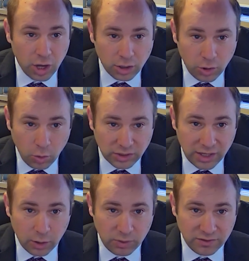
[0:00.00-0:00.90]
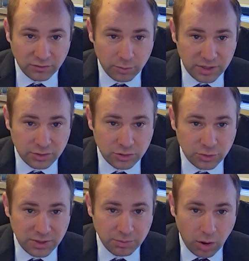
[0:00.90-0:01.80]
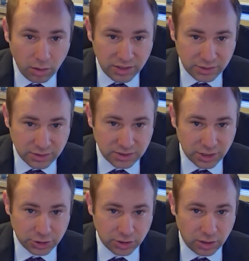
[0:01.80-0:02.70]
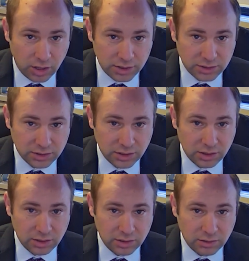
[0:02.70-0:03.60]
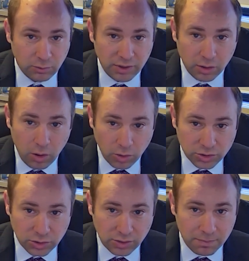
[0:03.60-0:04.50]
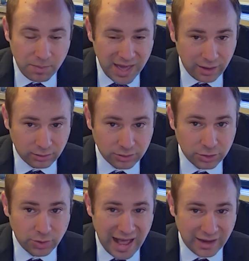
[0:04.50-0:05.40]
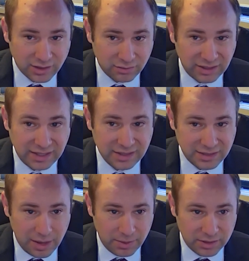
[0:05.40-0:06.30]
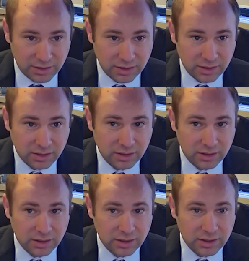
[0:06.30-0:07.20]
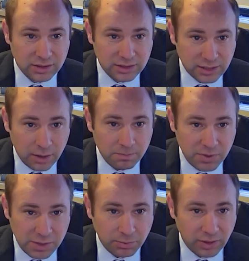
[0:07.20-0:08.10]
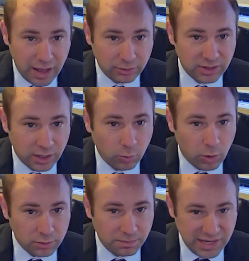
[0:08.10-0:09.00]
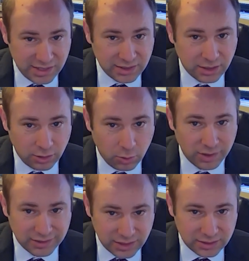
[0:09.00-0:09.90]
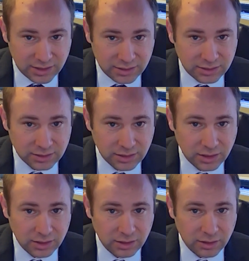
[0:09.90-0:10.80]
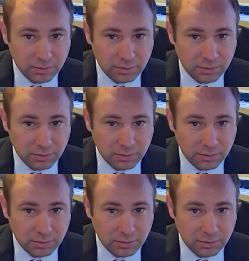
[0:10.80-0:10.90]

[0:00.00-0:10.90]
Not only are we forbidden to be party to such a cause, we are also compelled to actively condemn it. Some people out there want peace and coexistence,